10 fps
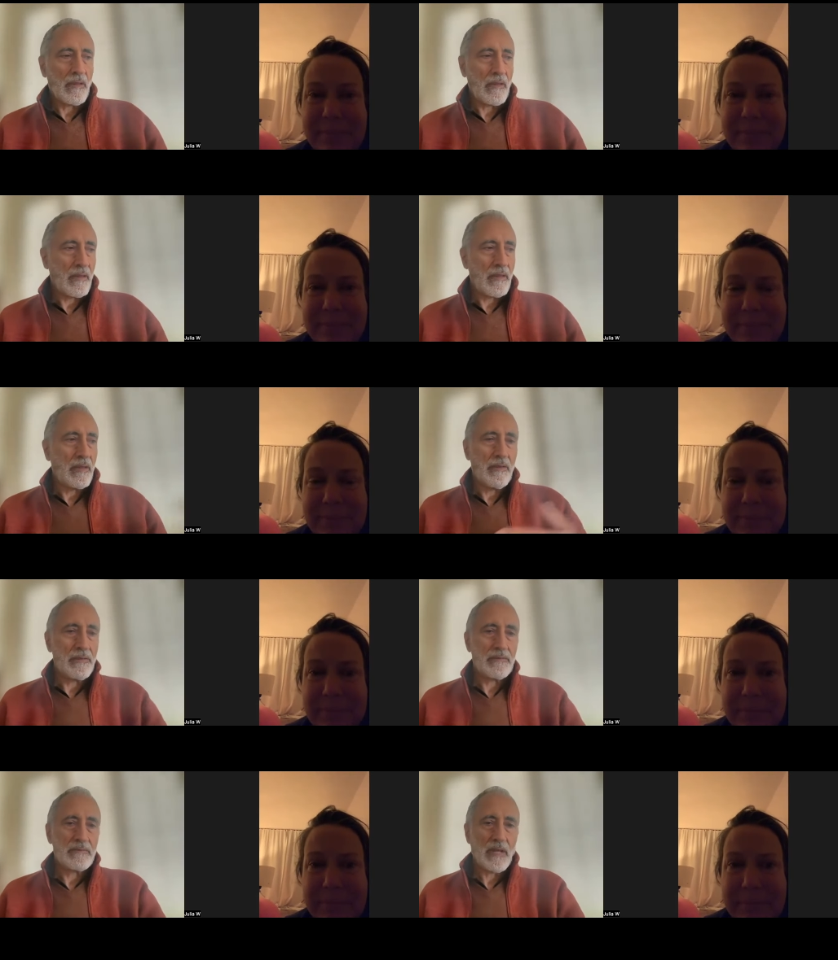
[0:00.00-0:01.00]

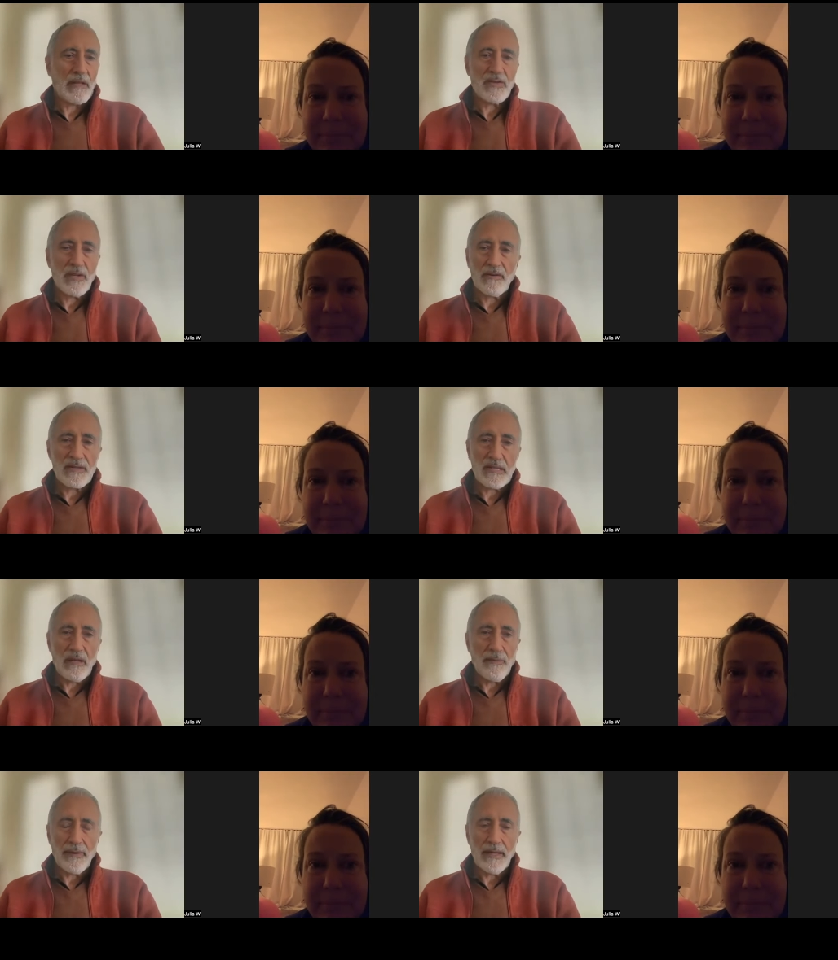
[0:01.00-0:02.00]
Speaker 1: you touching
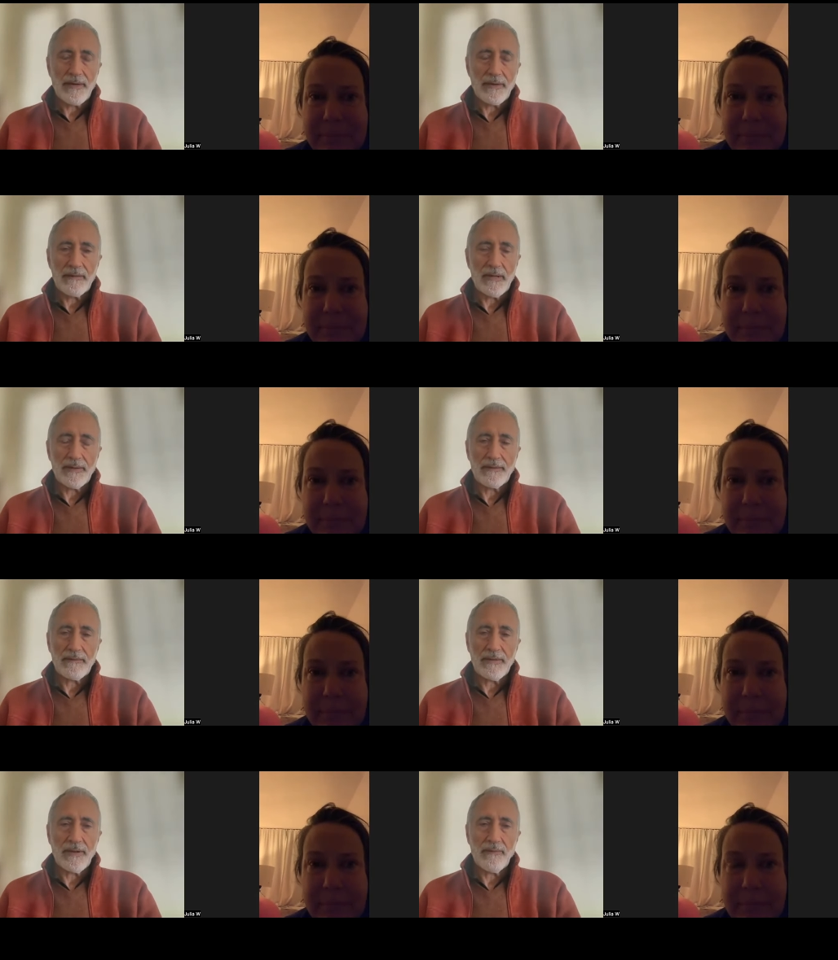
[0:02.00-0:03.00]
yourself? I don't.
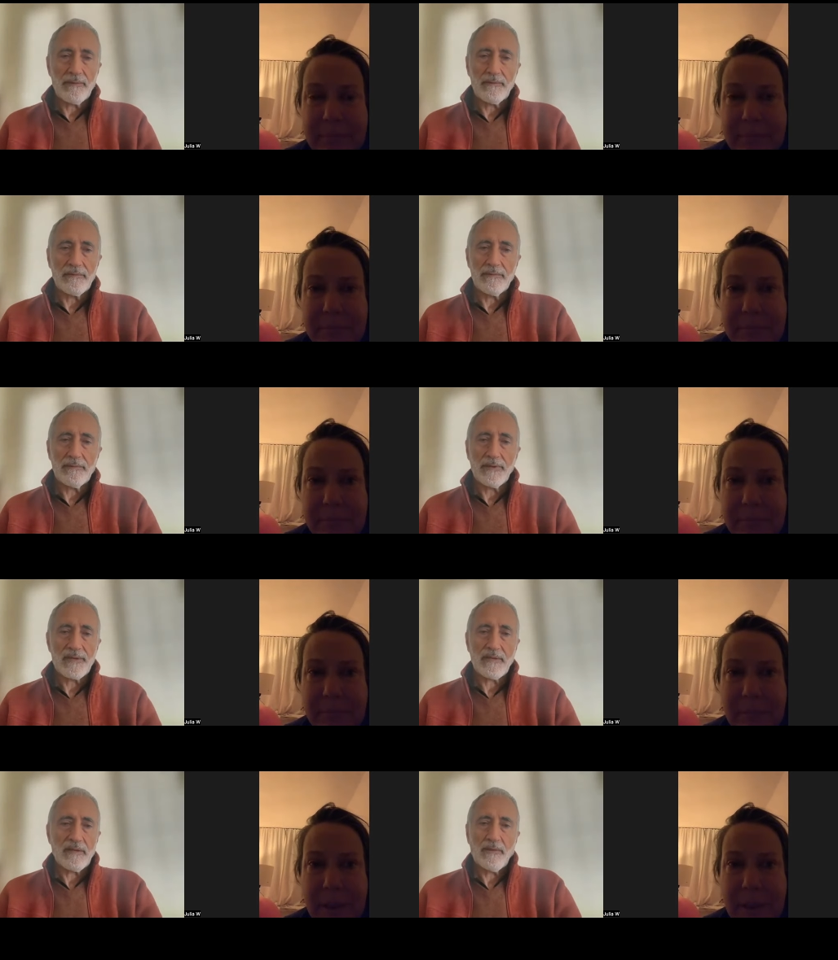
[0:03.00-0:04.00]
You know,
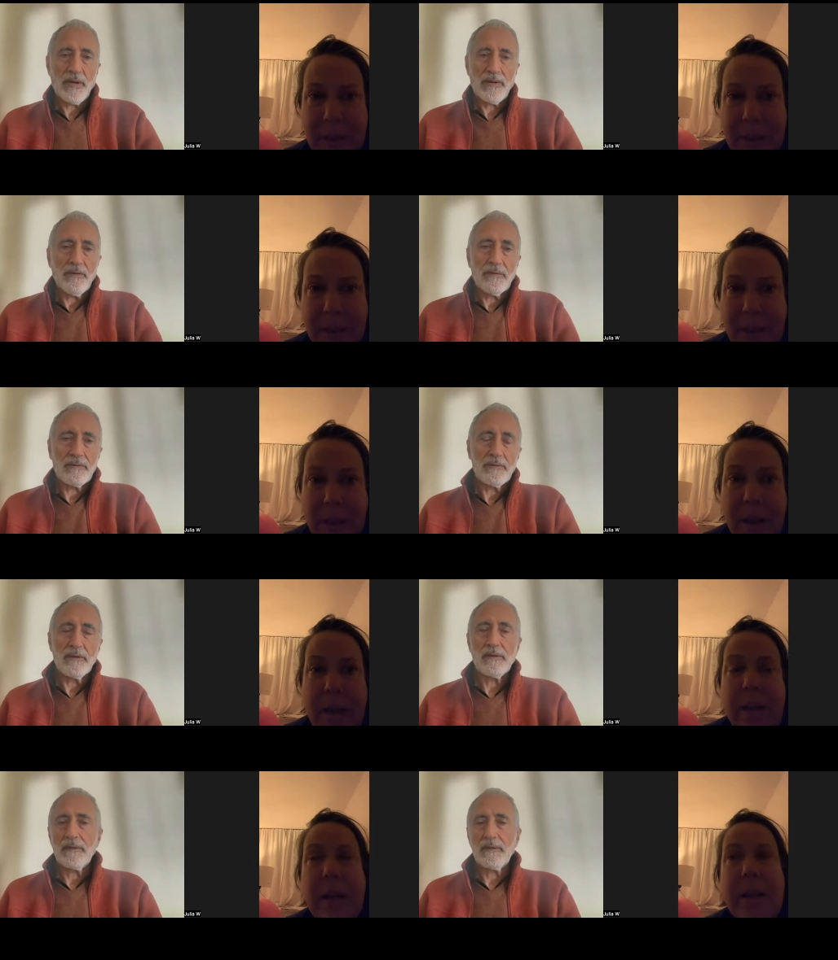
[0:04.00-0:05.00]
there's only one you.
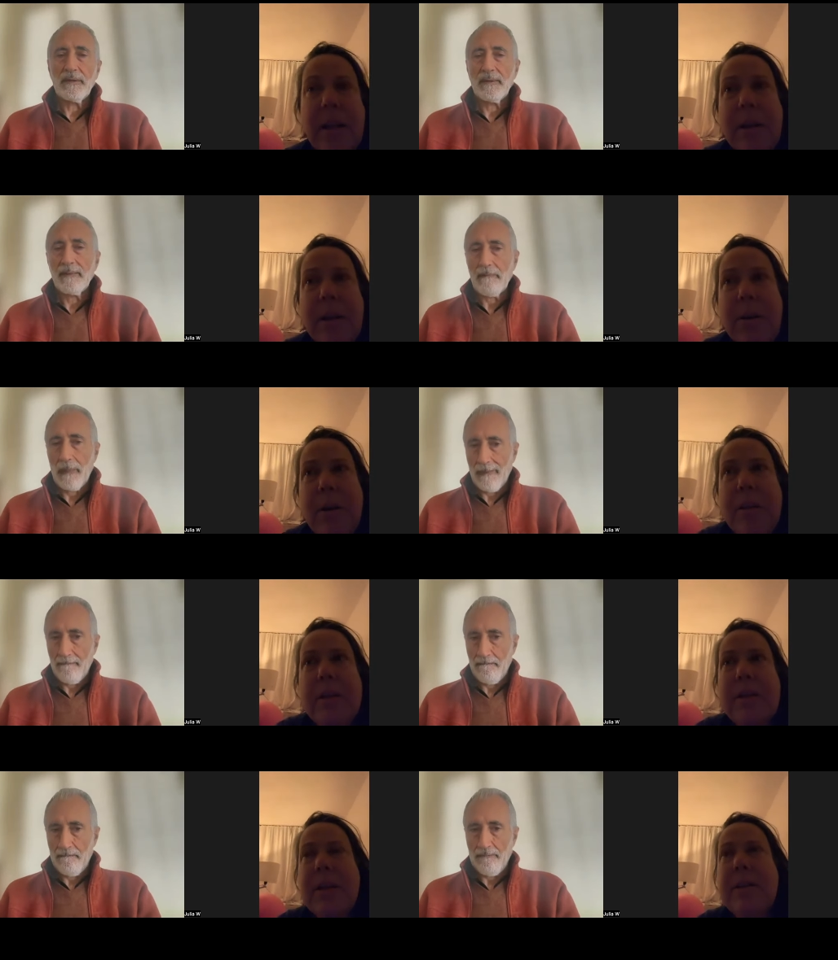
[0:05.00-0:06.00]
Speaker 2: No, it's
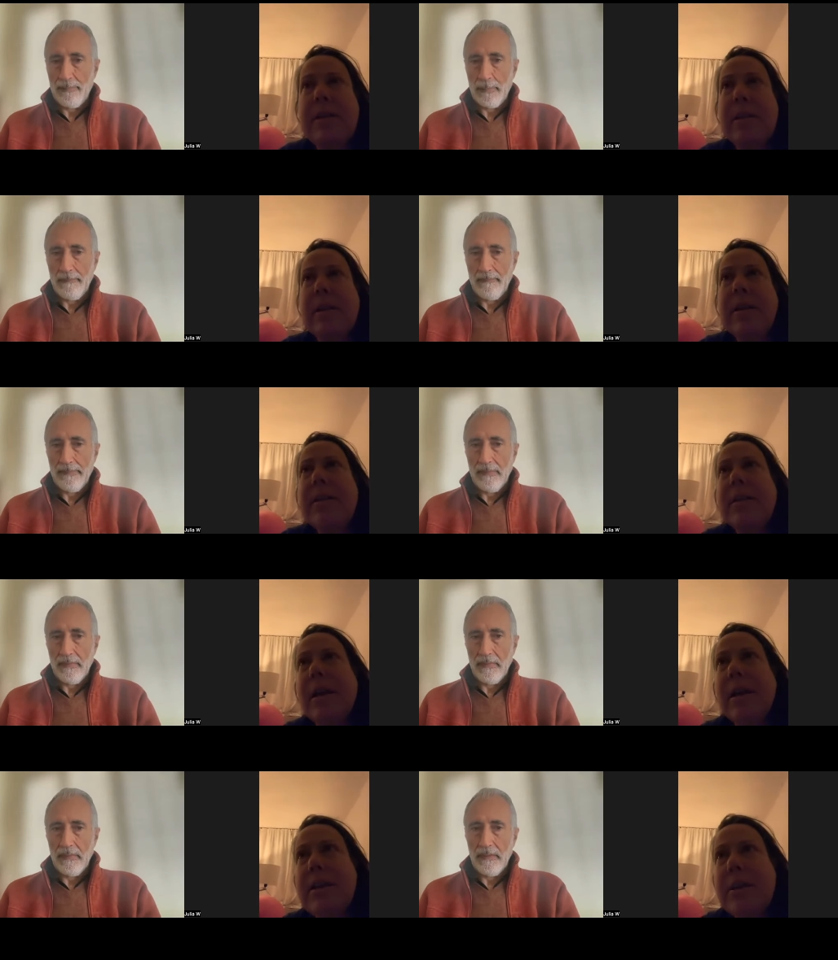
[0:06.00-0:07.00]

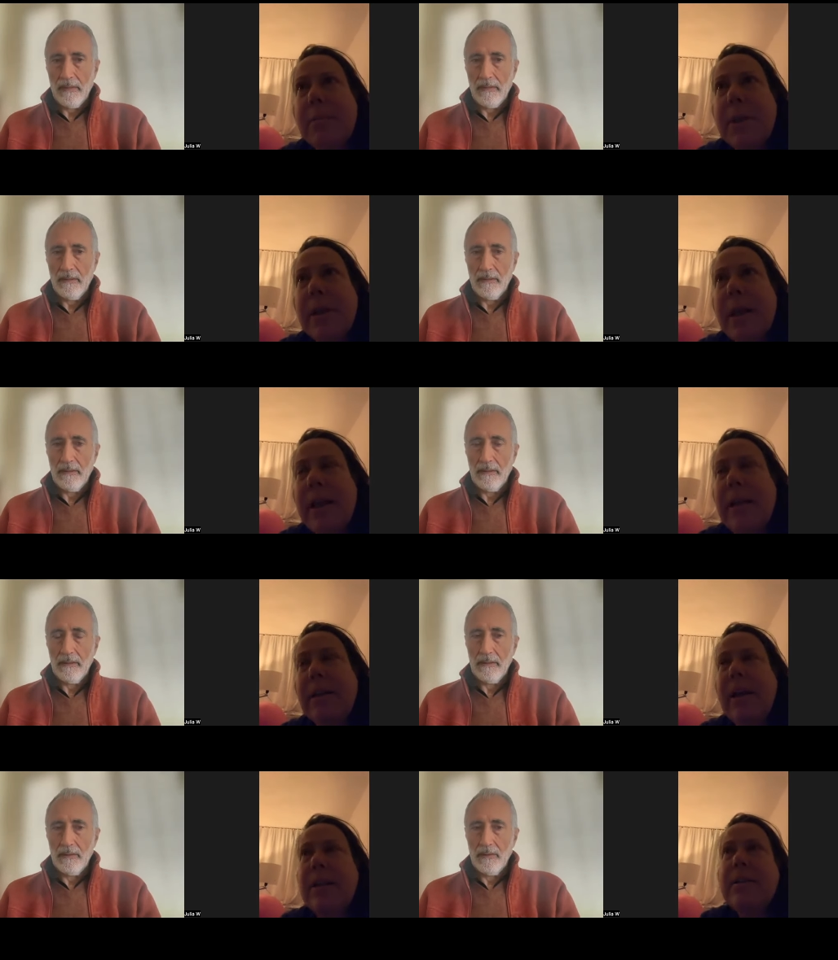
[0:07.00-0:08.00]
a bit like
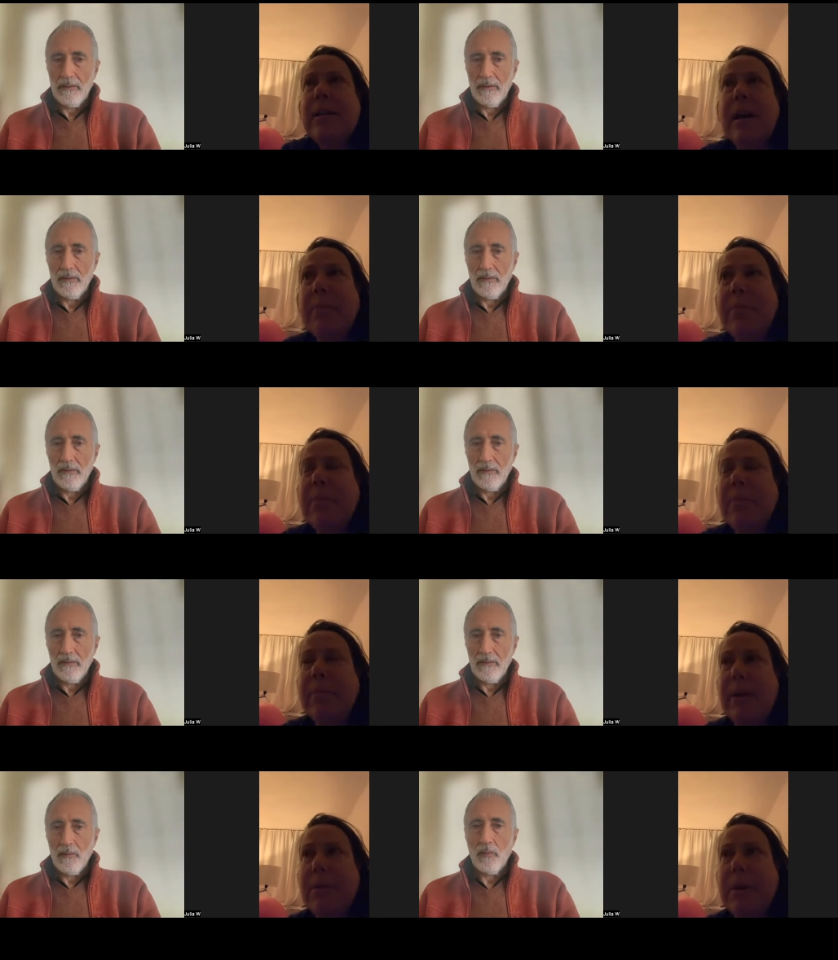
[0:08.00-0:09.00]
last time
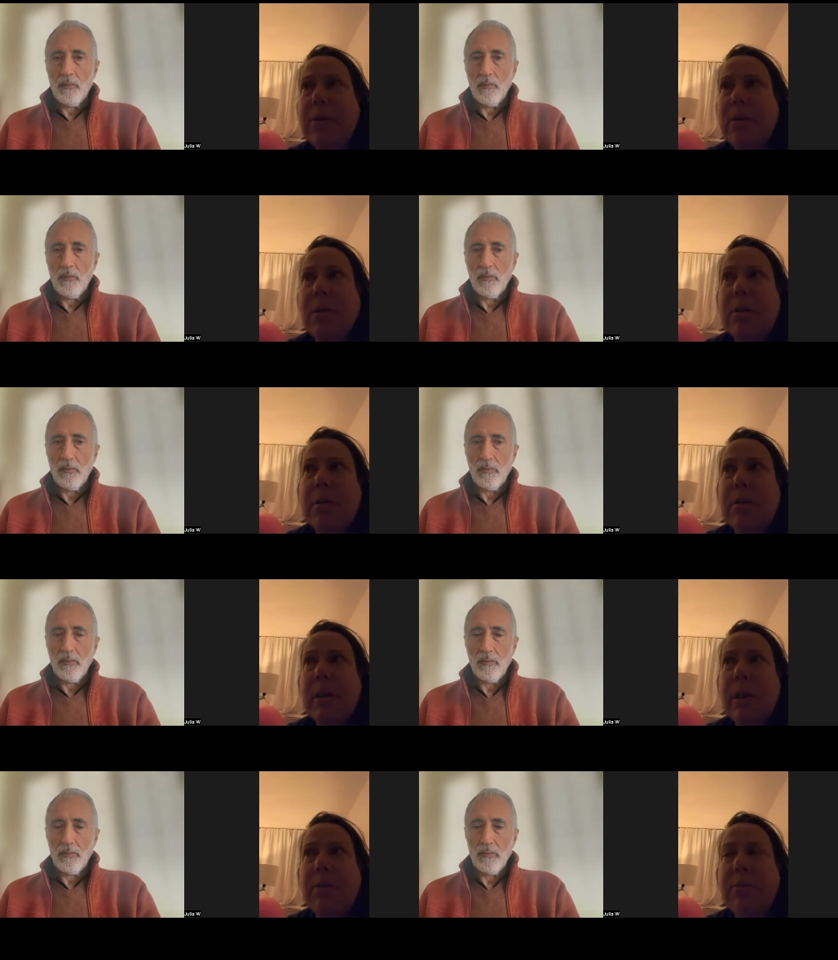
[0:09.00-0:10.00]
when we talked.
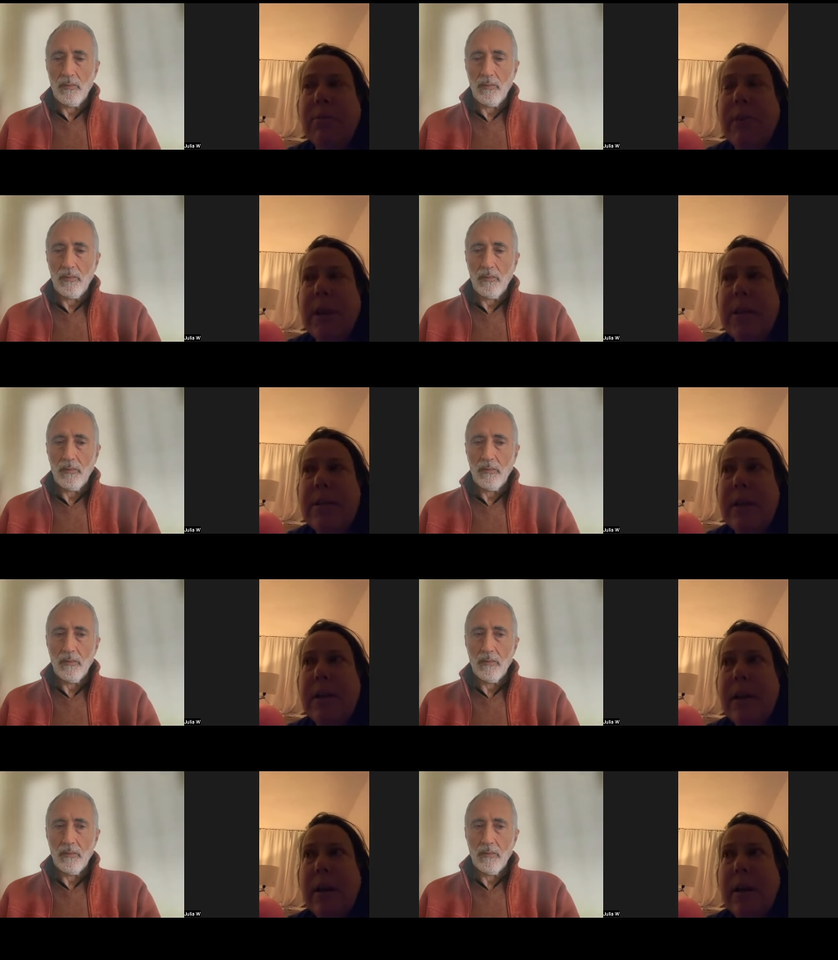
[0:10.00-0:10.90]
When I said